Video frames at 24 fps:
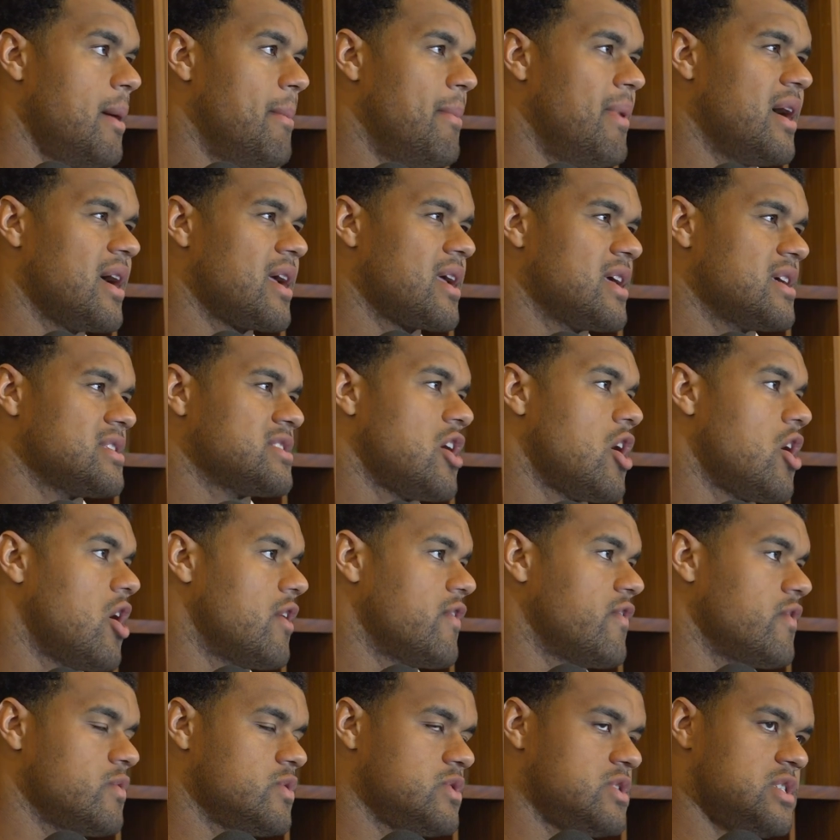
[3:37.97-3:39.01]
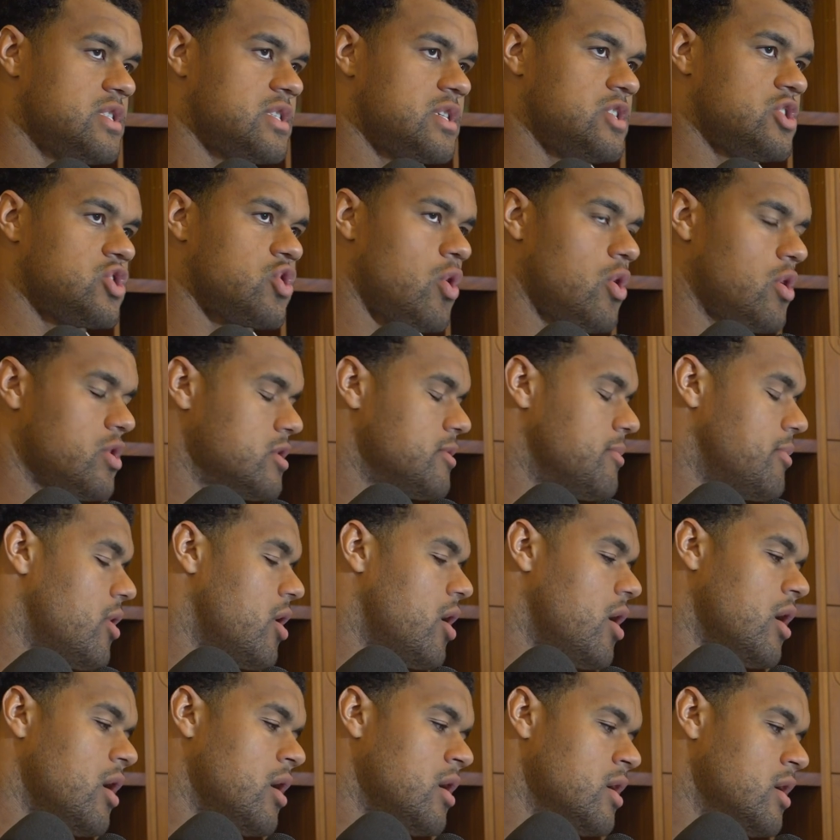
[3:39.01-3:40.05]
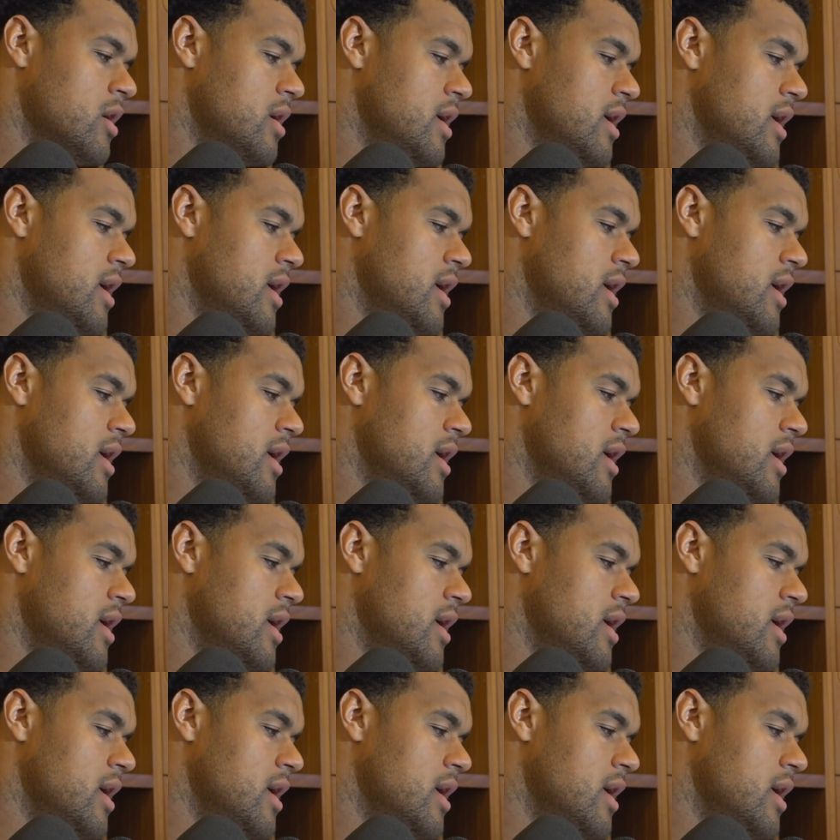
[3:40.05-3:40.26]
but because our offense was just controlling the ball